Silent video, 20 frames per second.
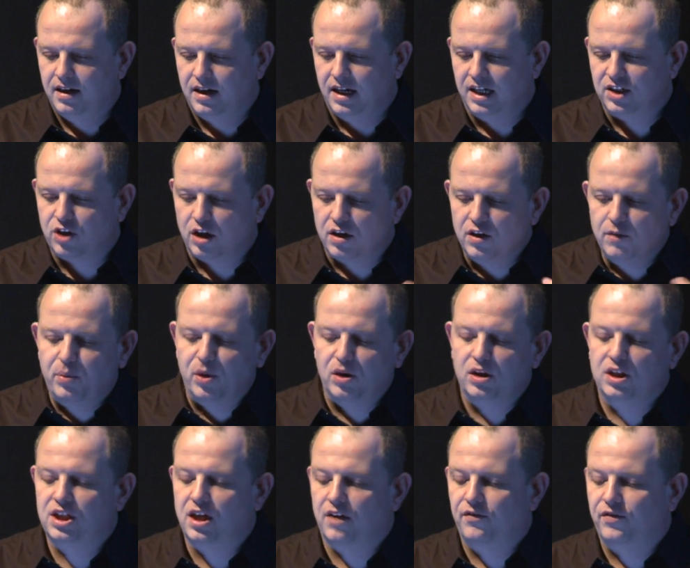it's kind of, you put
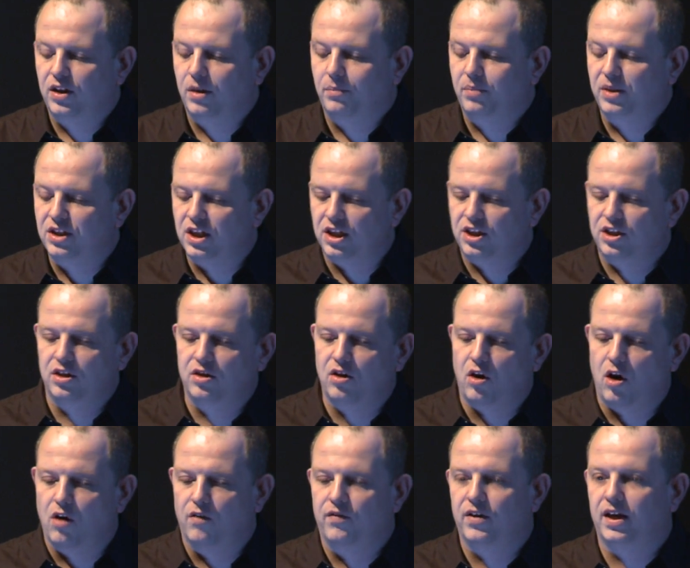yourself in the position
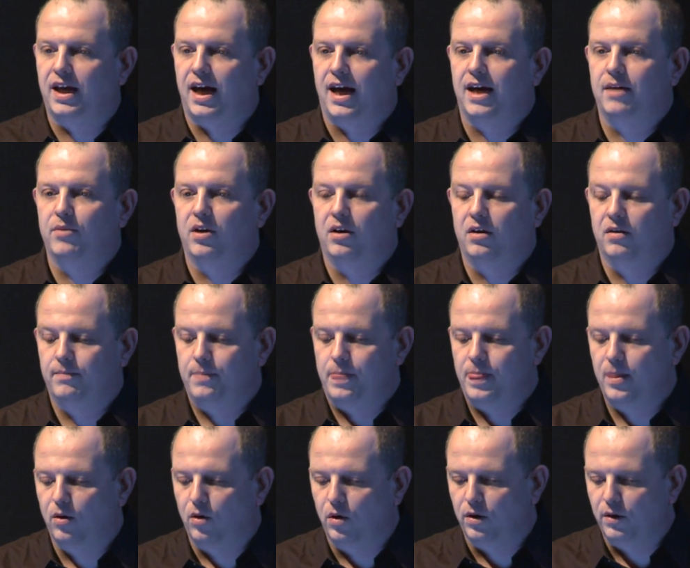of a gamer,
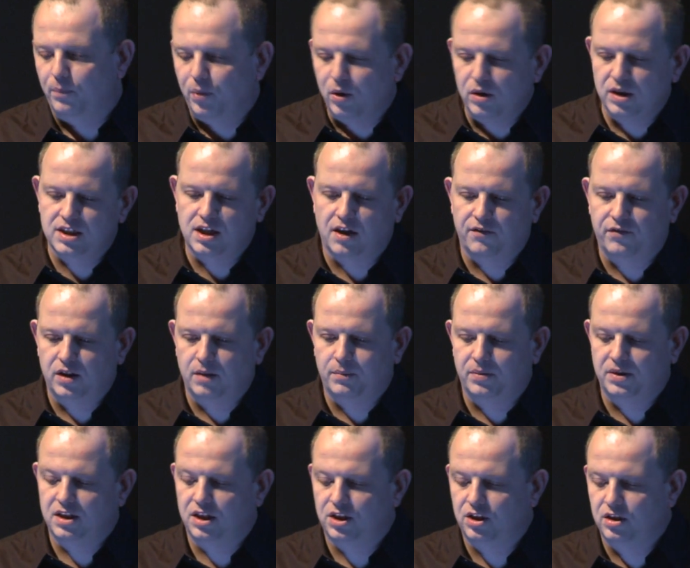or you put yourself in the
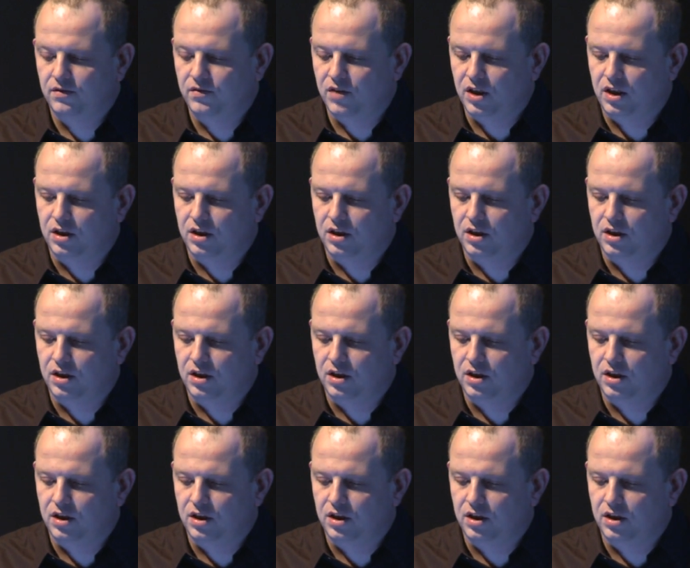position of the